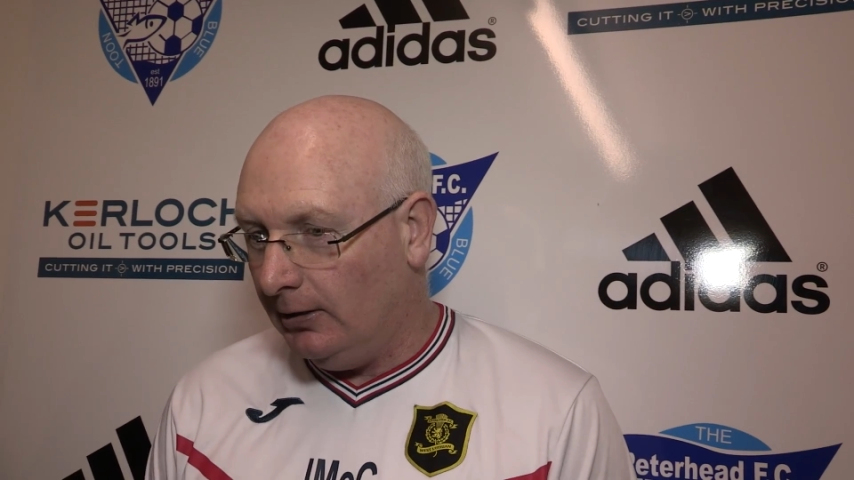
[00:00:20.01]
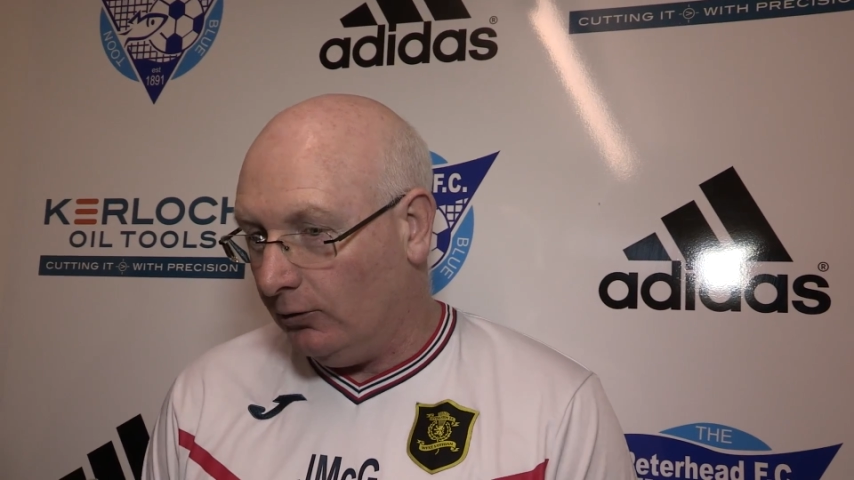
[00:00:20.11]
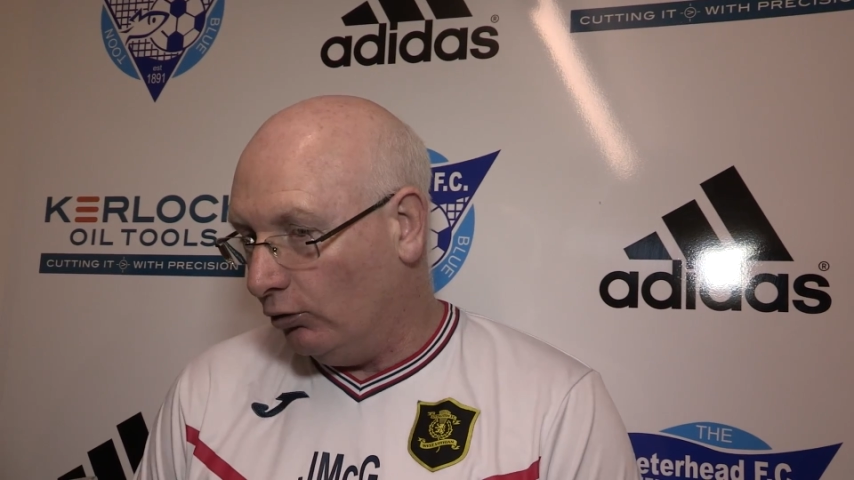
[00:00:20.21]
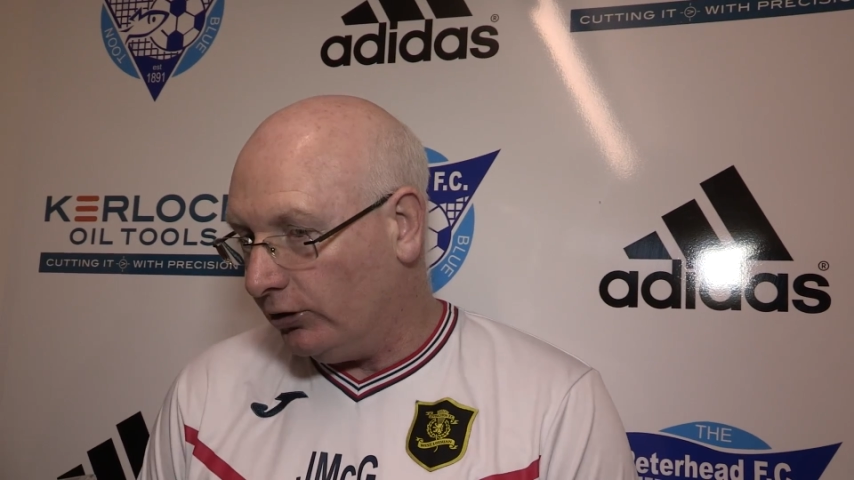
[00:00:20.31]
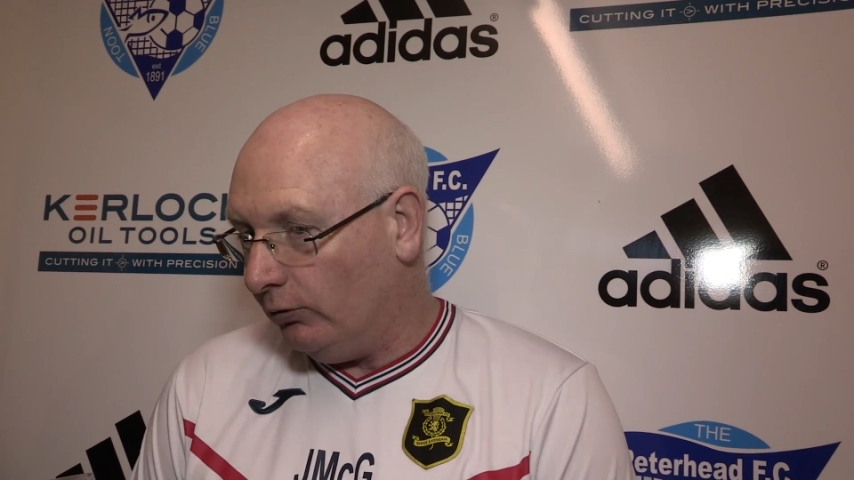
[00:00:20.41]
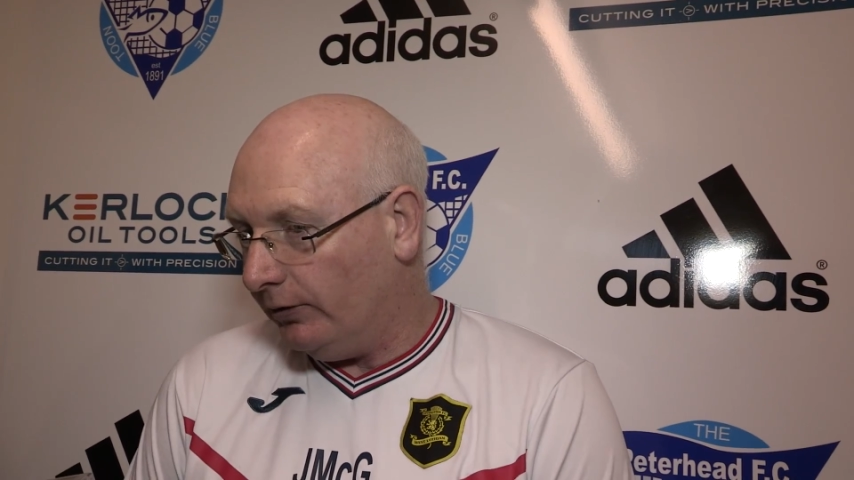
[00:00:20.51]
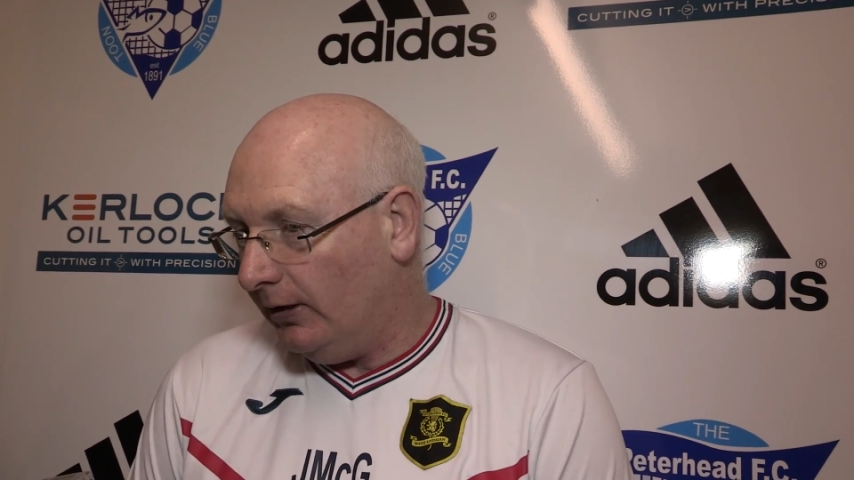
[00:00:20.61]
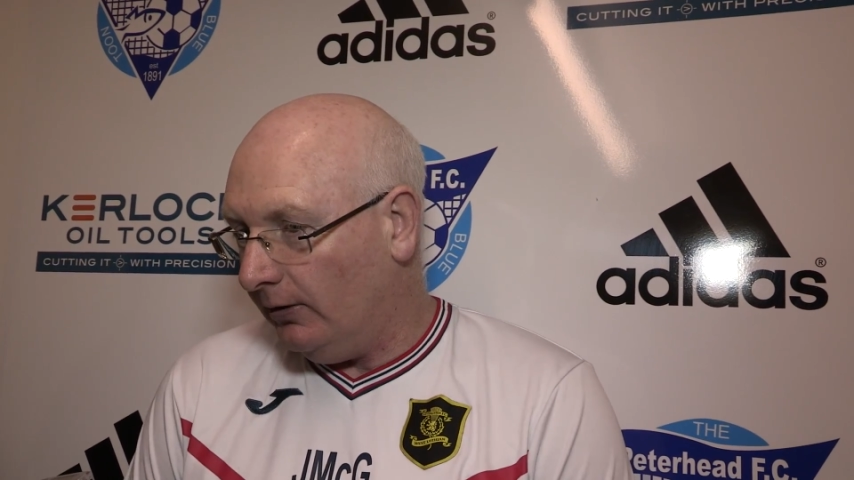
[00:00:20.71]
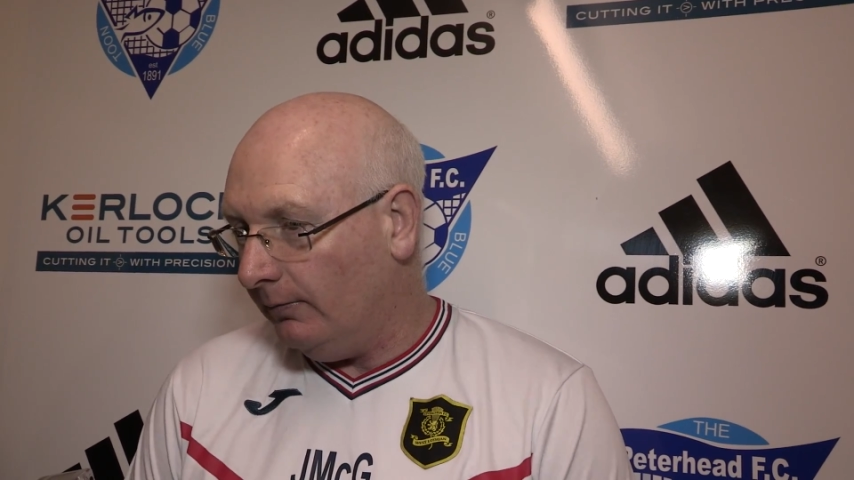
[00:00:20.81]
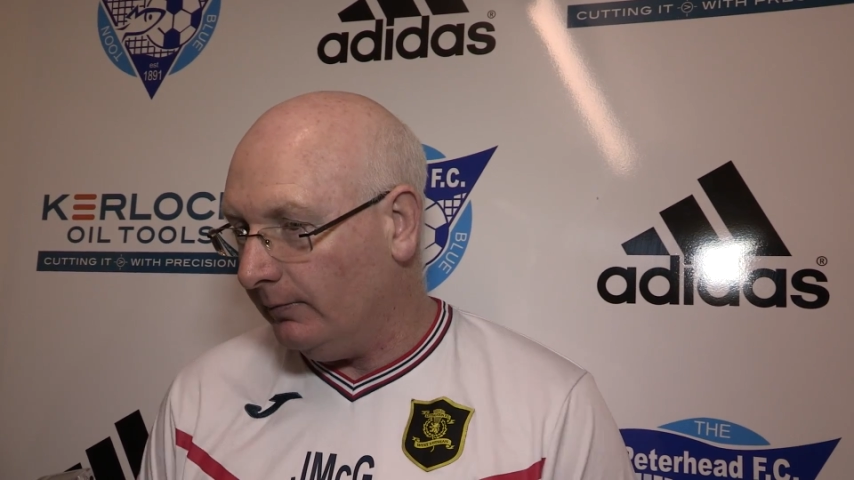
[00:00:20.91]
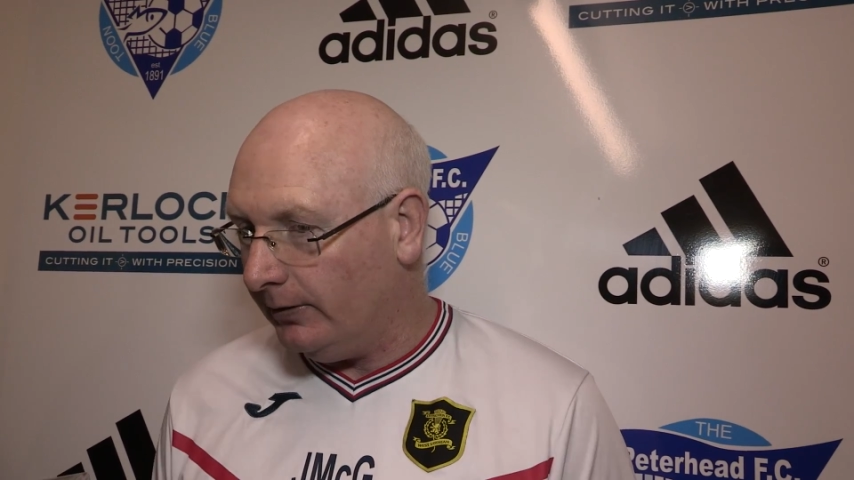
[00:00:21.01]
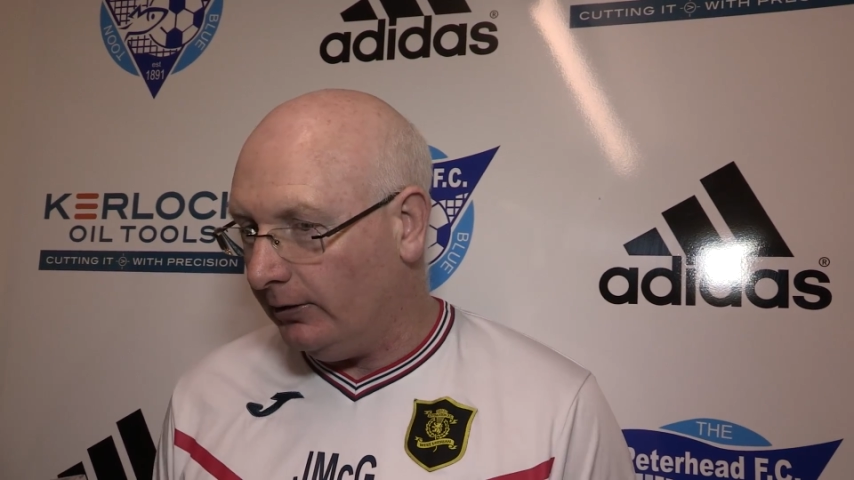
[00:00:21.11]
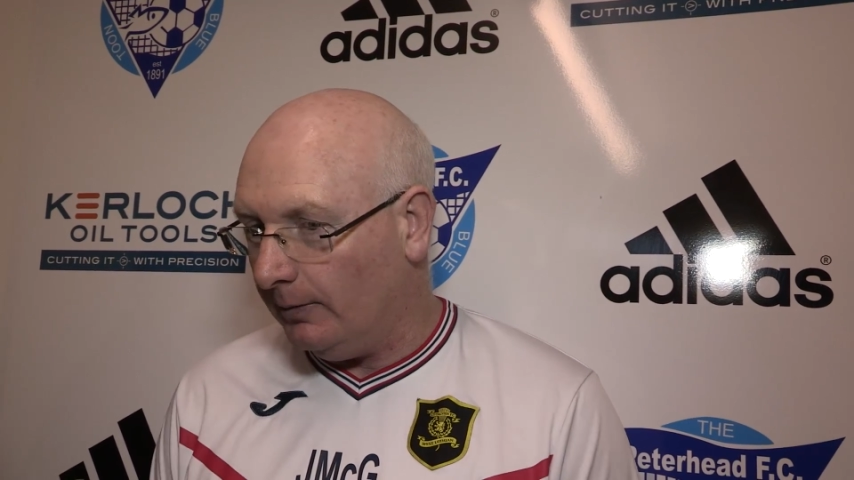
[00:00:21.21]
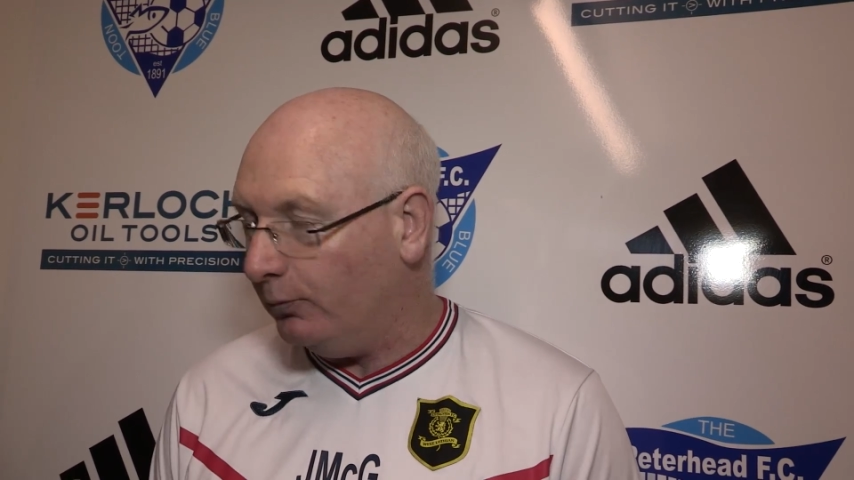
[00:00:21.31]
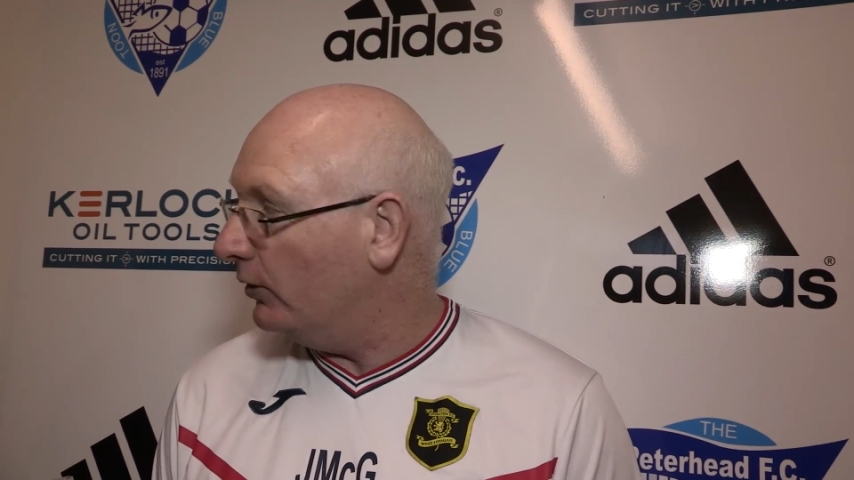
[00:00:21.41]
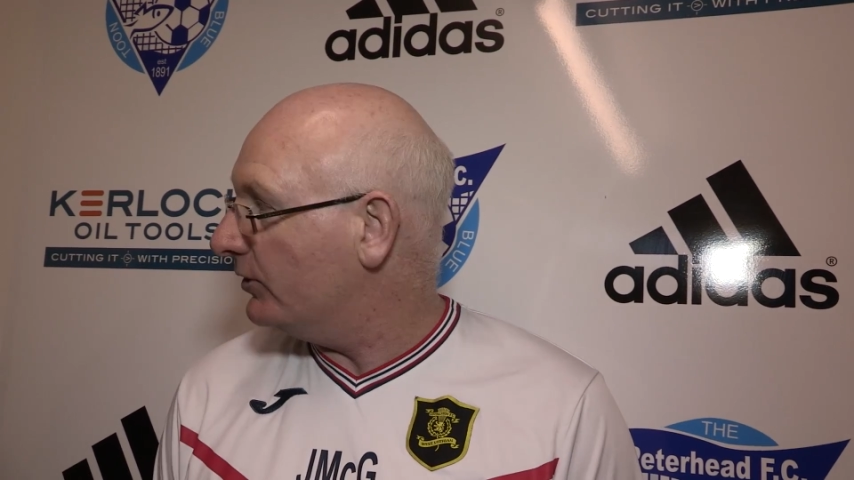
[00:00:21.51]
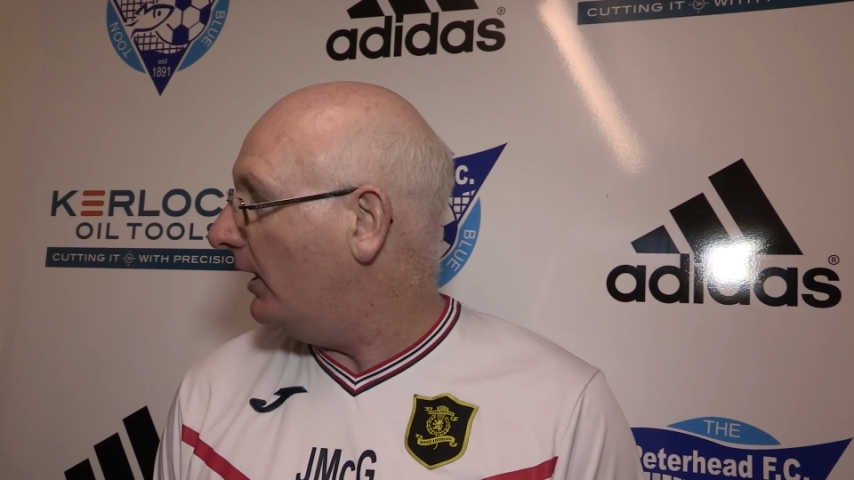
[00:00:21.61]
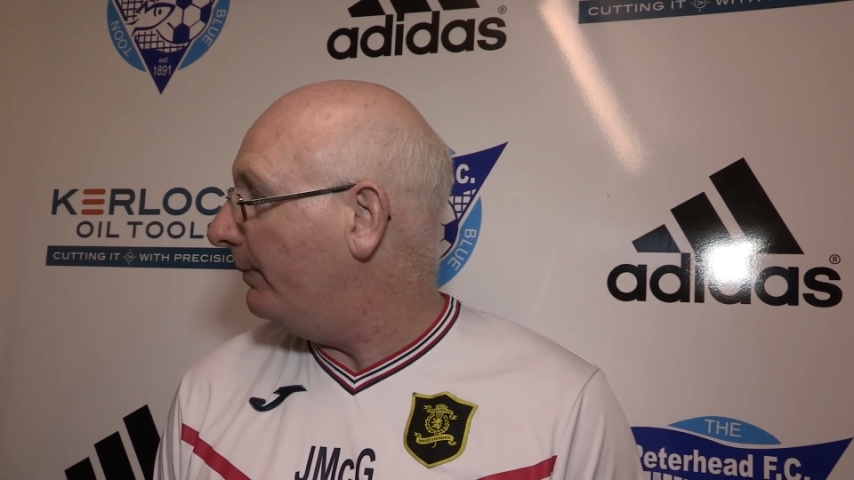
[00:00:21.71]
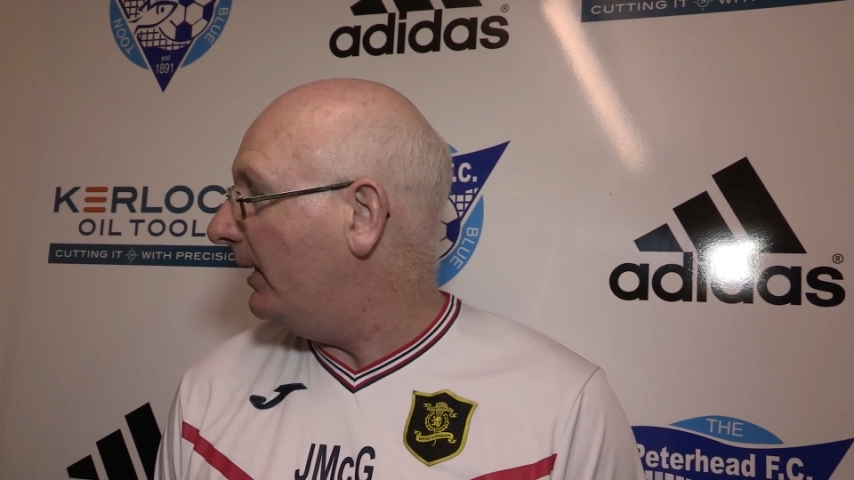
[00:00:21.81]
Of course you don't take them and your opponents get